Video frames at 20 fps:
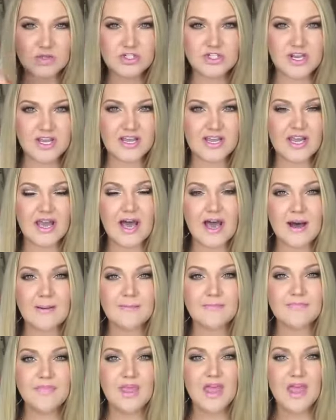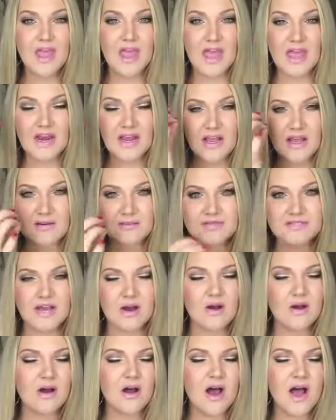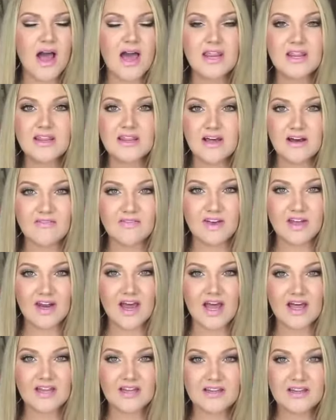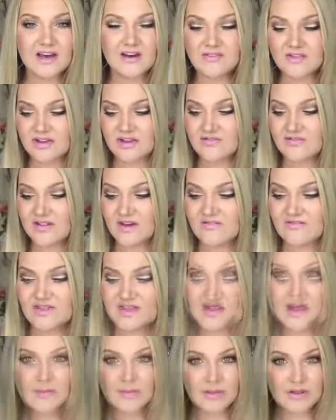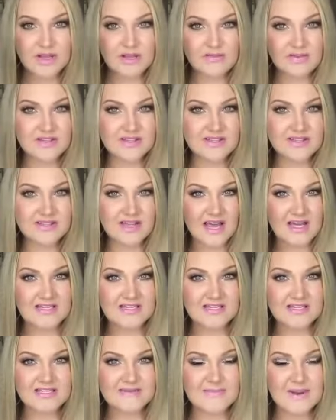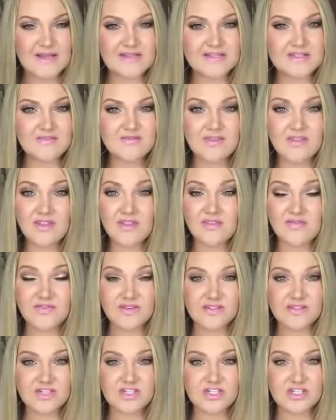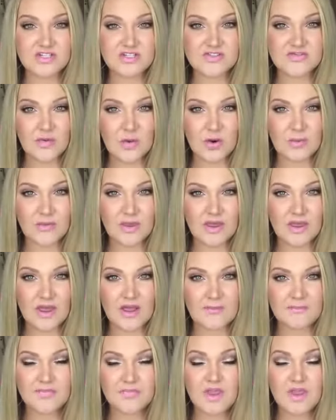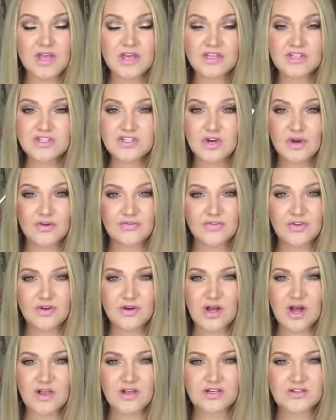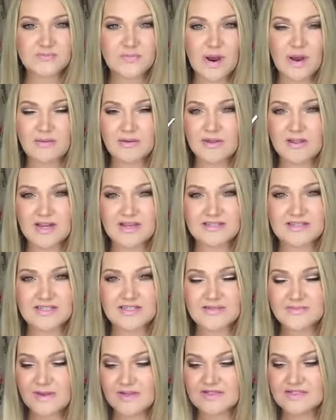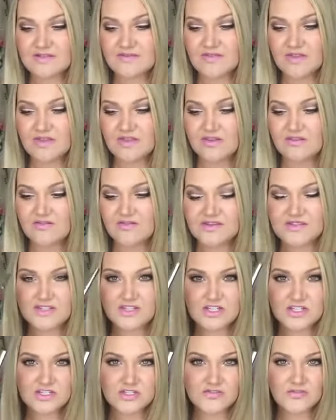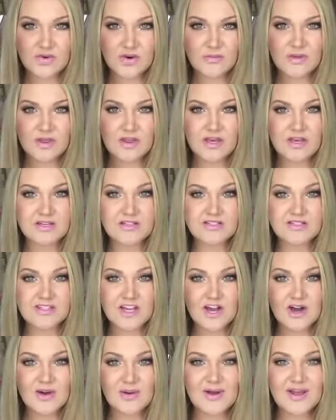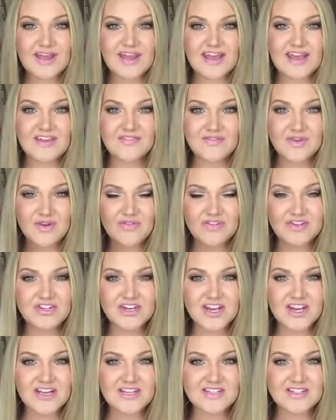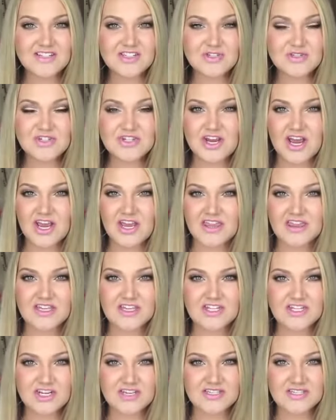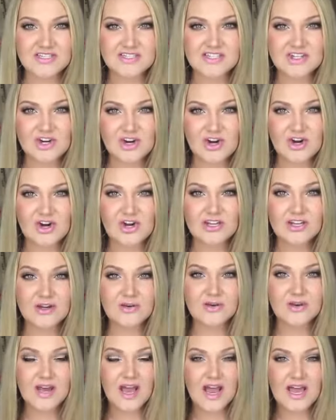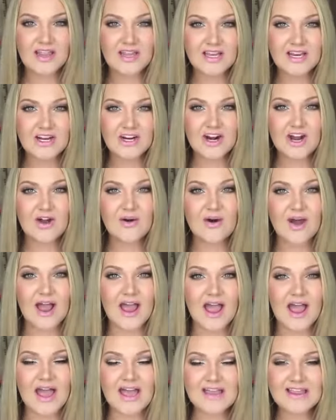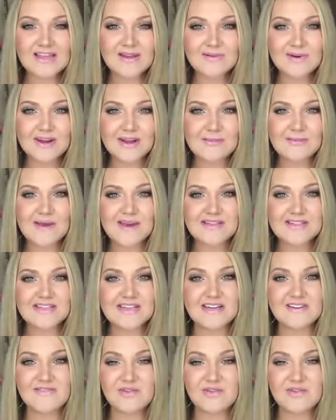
You shake it up and it comes out. I love it. I love this. And I believe it's less expensive than the Physicians Formula. So a few dollars probably less expensive than the Physicians Formula. So if you have a chance to check the Jessie's Girl liquid eyeliner out, I highly recommend it.